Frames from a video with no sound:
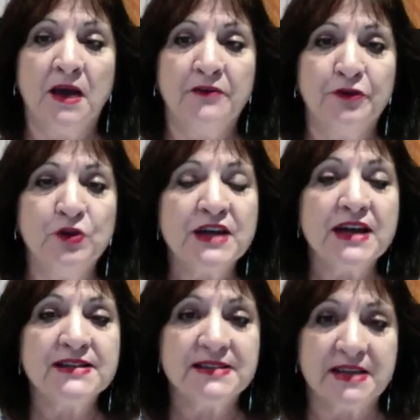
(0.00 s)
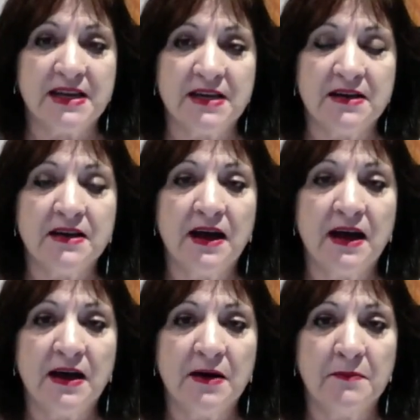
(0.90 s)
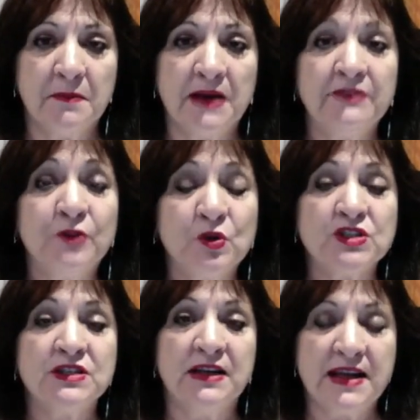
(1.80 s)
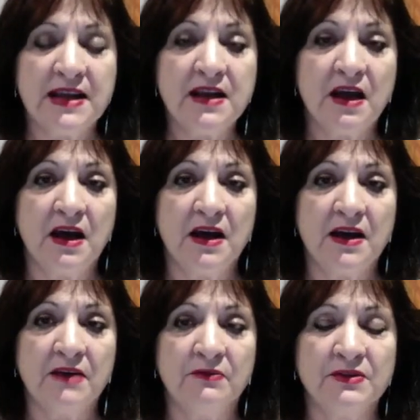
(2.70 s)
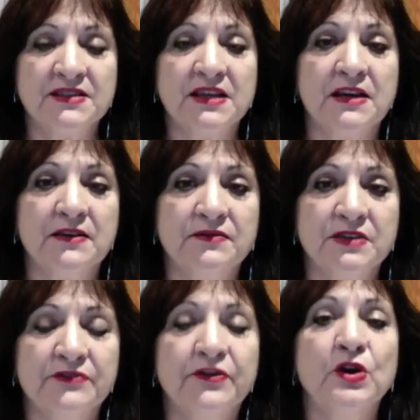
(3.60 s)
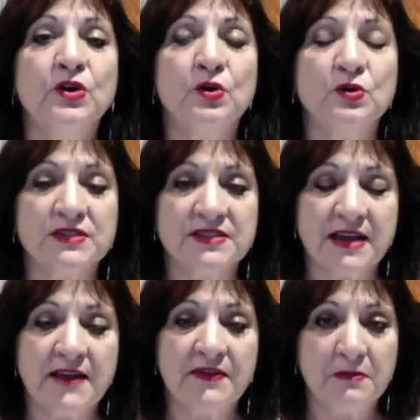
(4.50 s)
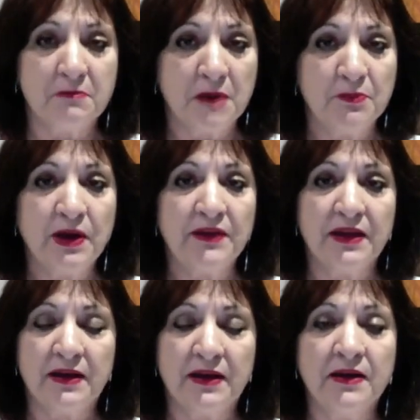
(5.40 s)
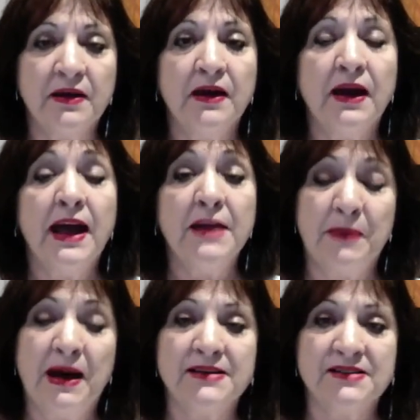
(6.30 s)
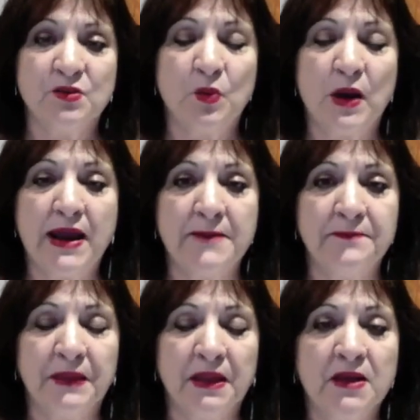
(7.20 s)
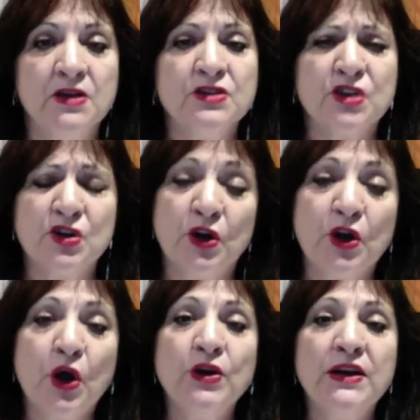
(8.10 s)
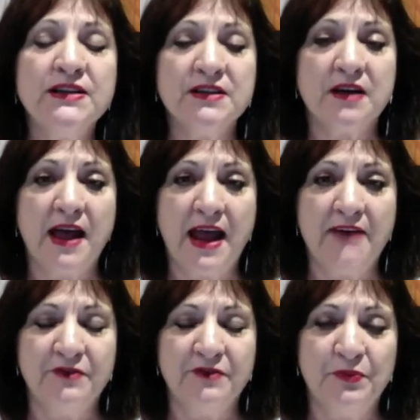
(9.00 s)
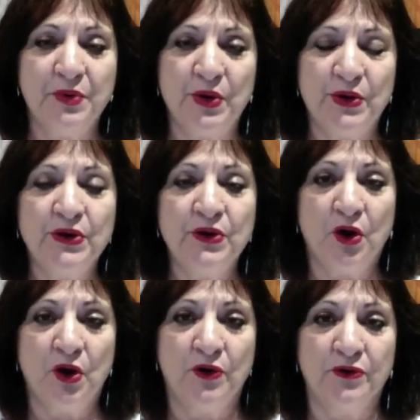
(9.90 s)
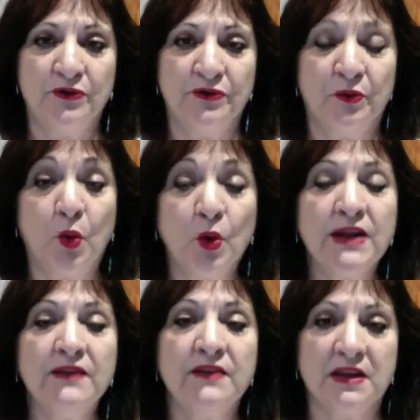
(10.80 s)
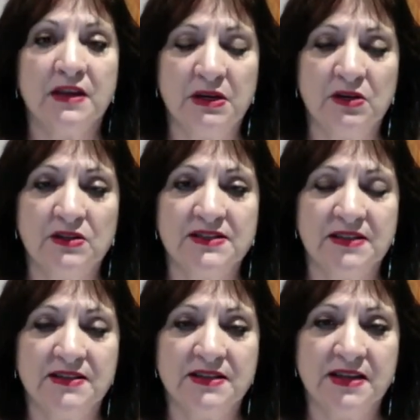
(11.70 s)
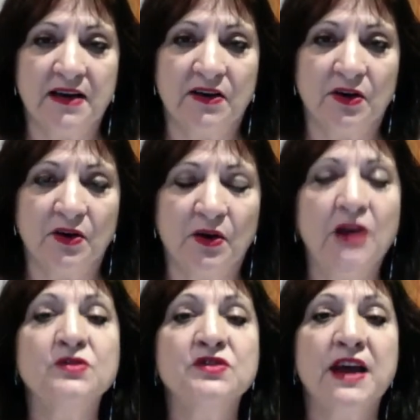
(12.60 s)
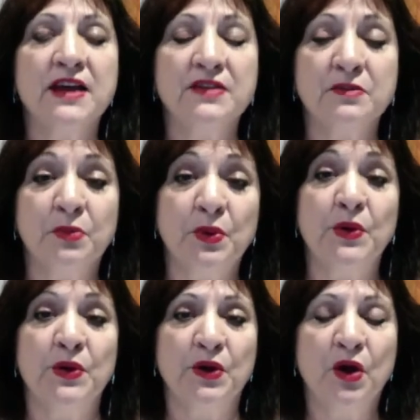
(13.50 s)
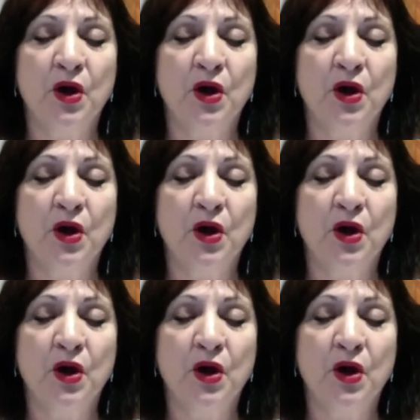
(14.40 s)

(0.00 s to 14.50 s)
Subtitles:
4 days in, unfortunately, I received a phone call to say that my brother had passed away. So not only did I have the burden of walking the Camino de Santiago, I also had the burden